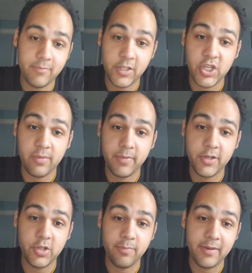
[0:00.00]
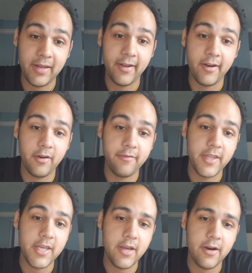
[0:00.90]
the championship player of
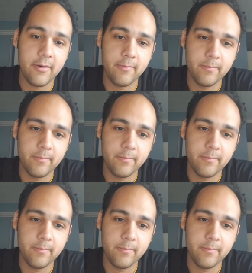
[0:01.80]
the year.